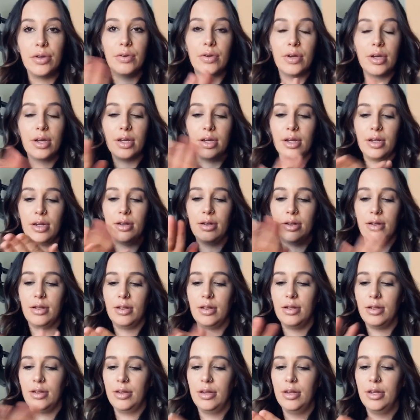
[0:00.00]
can
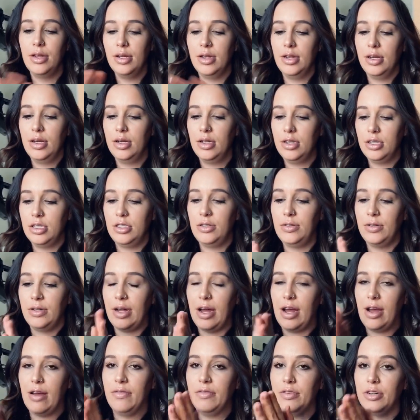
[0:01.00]
do it
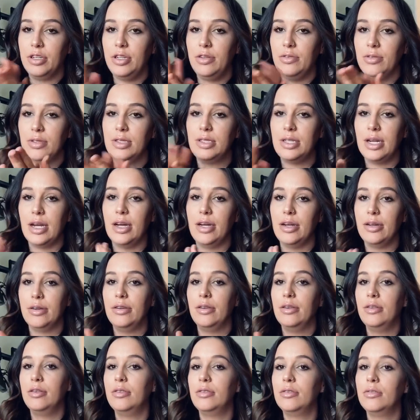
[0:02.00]
after you
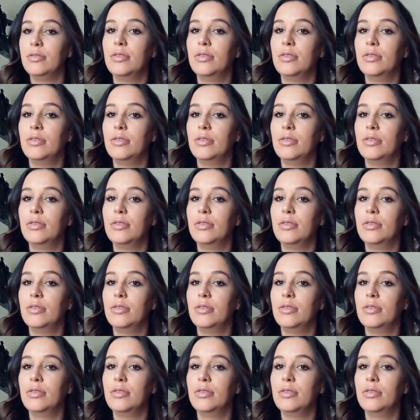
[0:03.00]
style.